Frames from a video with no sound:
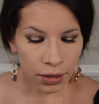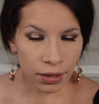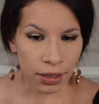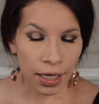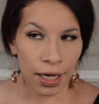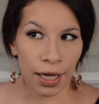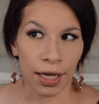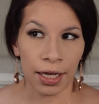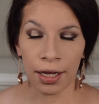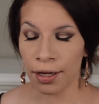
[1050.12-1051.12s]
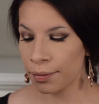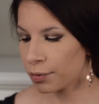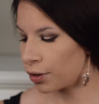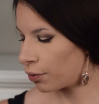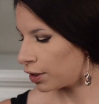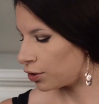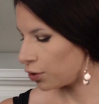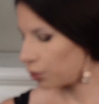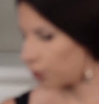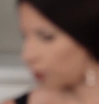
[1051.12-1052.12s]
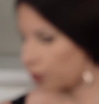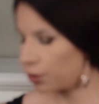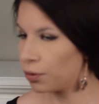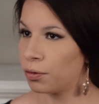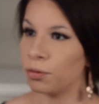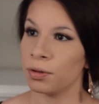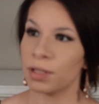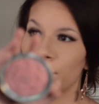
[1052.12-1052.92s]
Today, I'm going to use